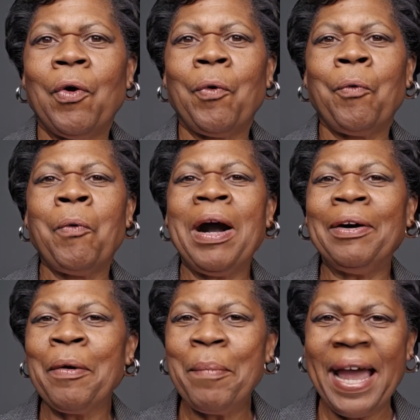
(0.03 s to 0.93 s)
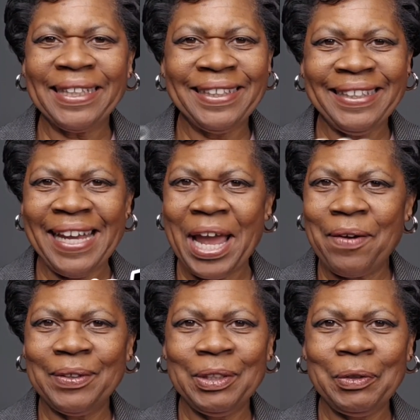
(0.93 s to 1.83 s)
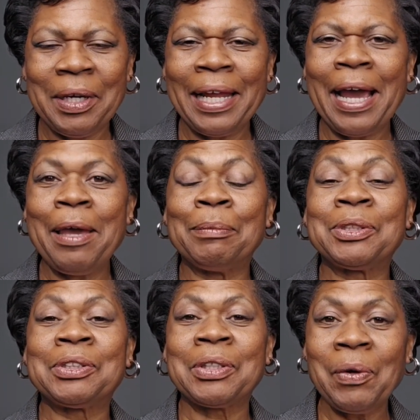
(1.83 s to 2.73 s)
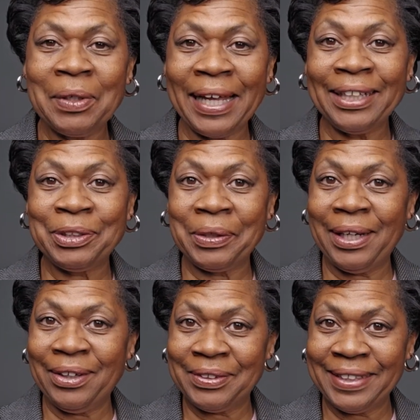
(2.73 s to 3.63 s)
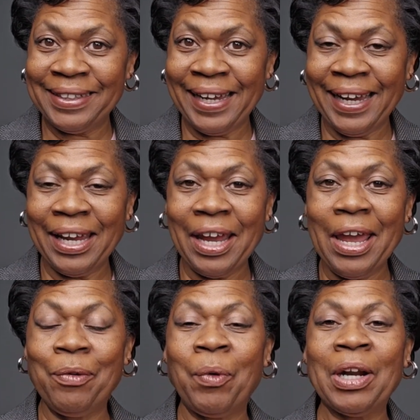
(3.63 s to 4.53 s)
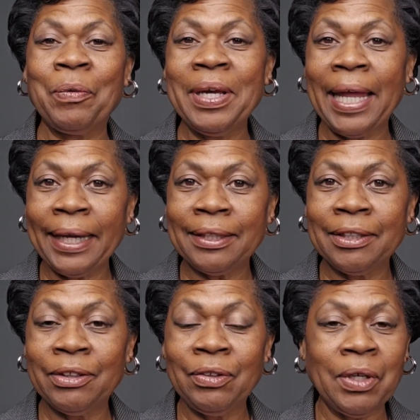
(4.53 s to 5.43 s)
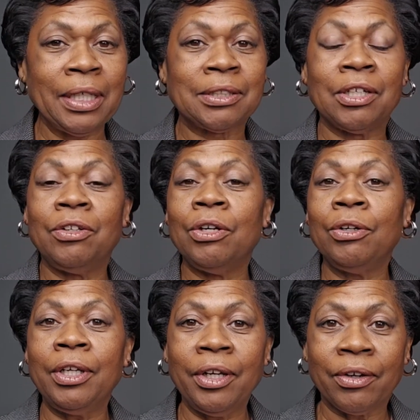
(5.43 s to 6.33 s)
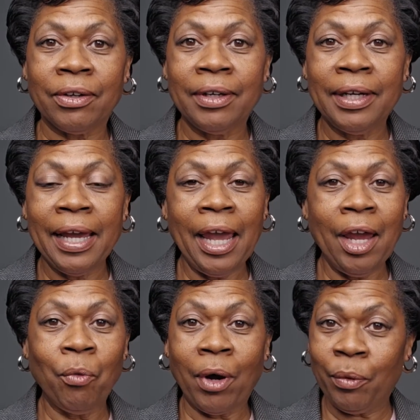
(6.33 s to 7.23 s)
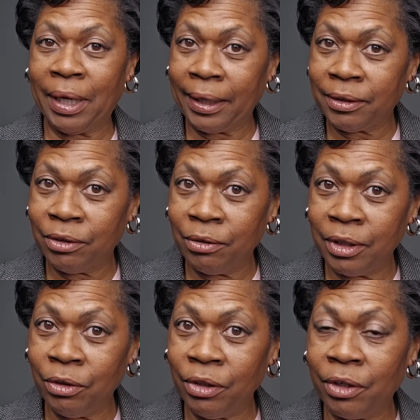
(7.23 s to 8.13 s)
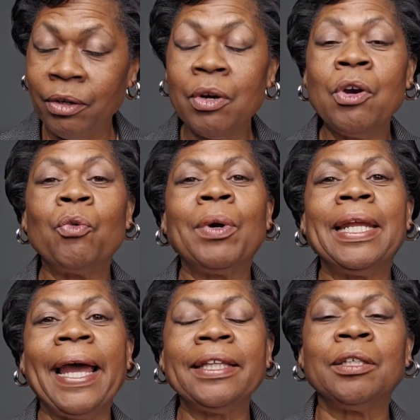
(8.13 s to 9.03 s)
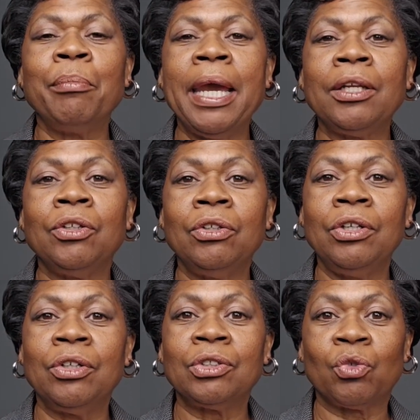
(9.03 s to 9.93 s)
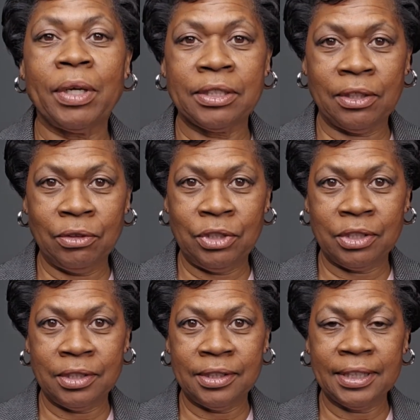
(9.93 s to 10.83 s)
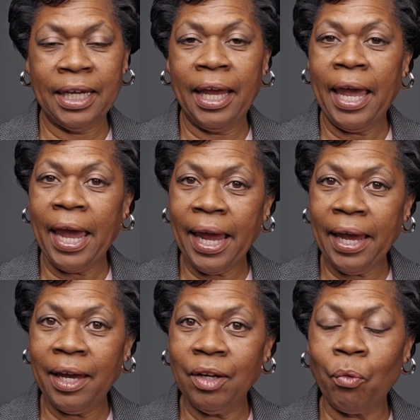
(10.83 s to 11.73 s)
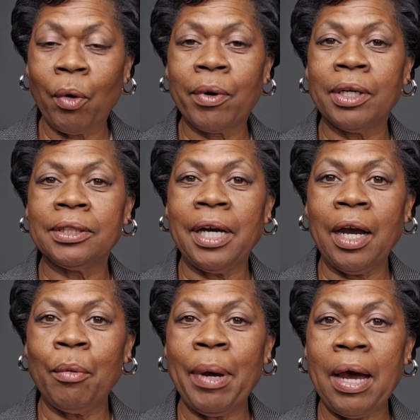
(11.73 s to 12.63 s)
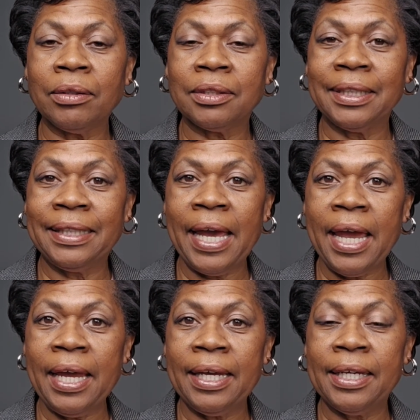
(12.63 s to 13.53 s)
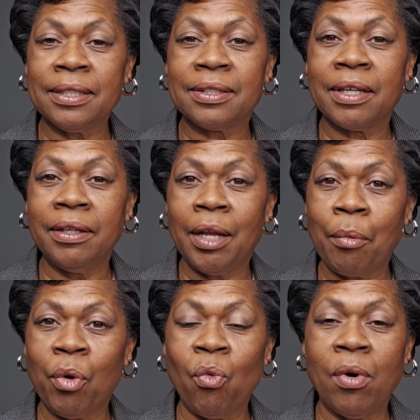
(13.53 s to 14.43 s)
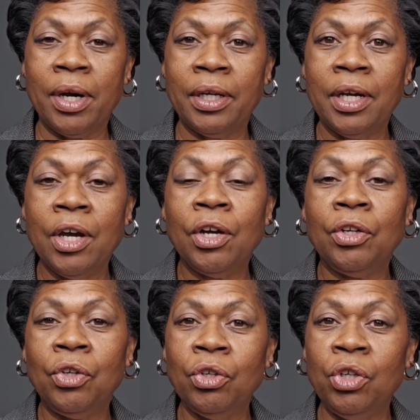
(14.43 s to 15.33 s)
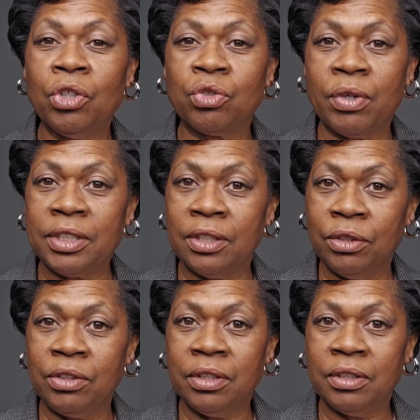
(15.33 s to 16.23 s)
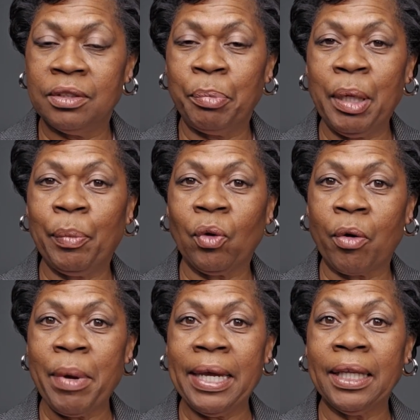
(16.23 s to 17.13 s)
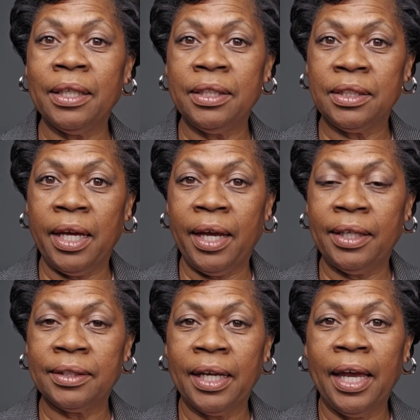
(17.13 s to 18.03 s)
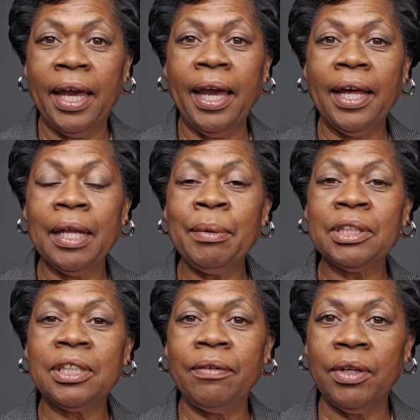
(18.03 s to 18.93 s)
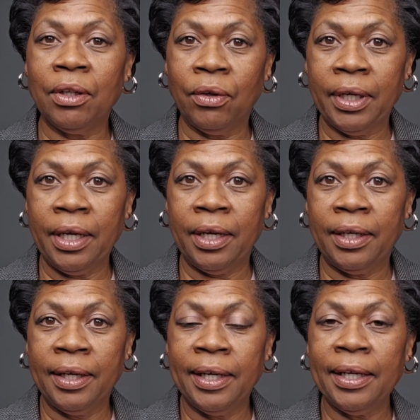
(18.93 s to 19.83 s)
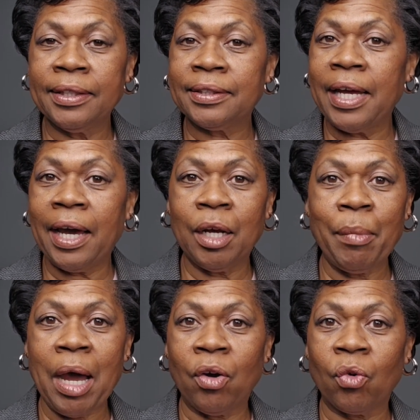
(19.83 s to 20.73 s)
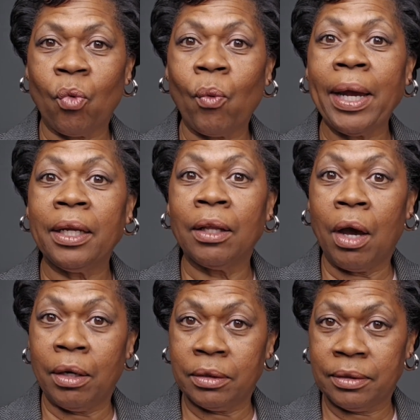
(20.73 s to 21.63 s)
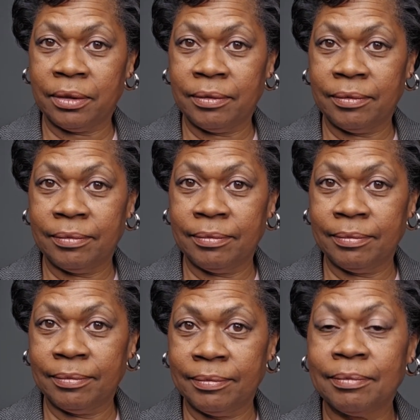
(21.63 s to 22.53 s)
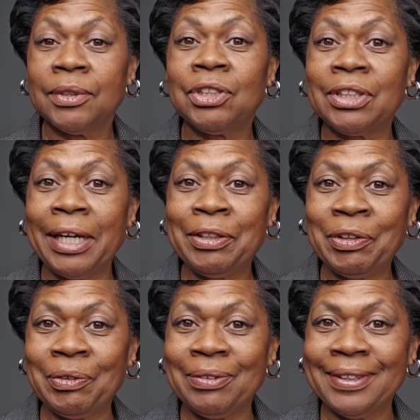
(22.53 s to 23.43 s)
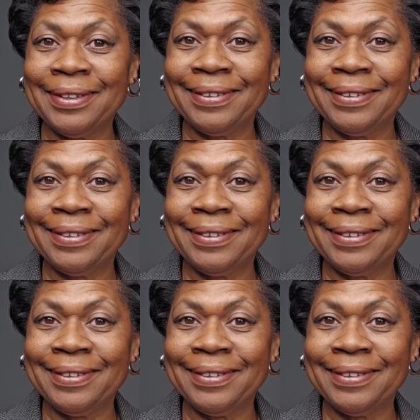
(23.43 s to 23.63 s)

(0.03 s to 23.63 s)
Welcome back to the Avenue, and I am so glad you're here today. And what do we like to do? It's a new year. And what do we like to do in New Year? We like to make New Year's resolutions. And what we're going to talk about today is the number one New Year's resolutions people are making these days. And let me just give you a little hint. It's not about weight loss. Stay tuned.